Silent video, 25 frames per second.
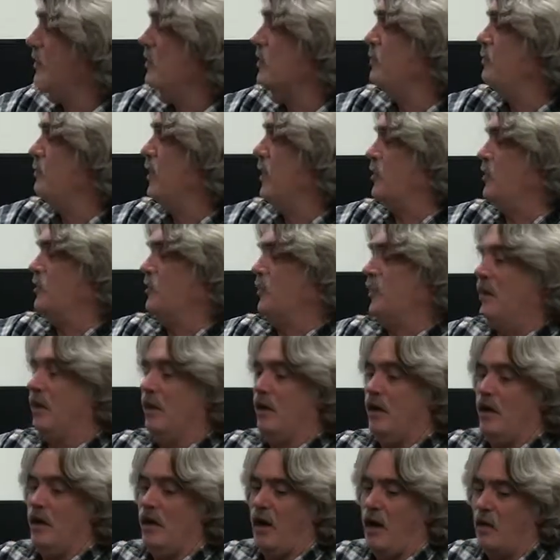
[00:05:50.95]
is
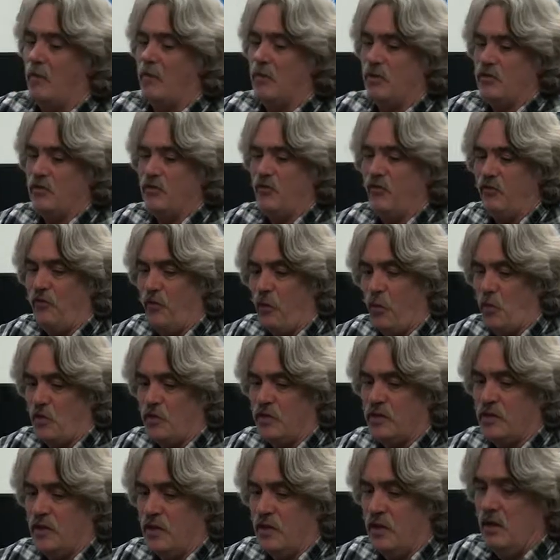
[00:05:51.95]
measuring how much
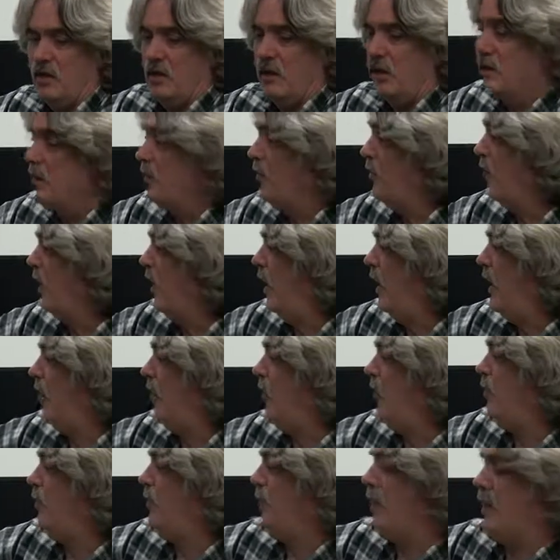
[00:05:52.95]
force
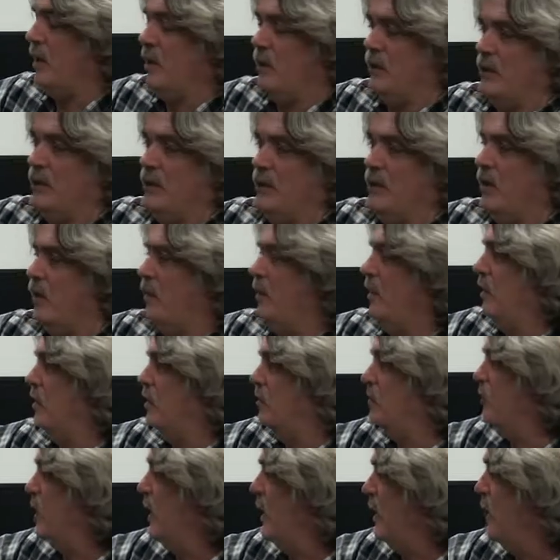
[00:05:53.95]

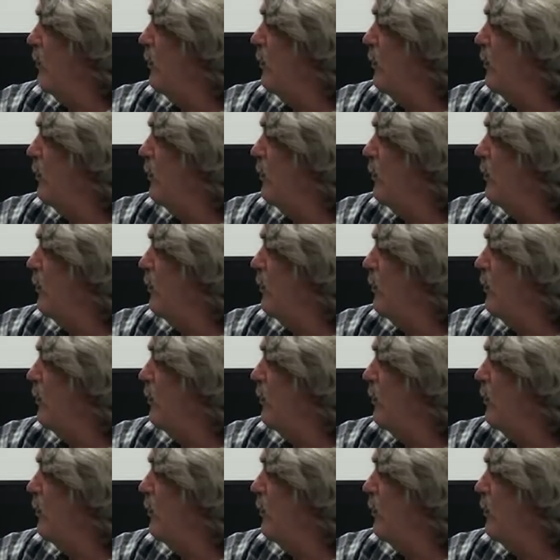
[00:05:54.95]
is being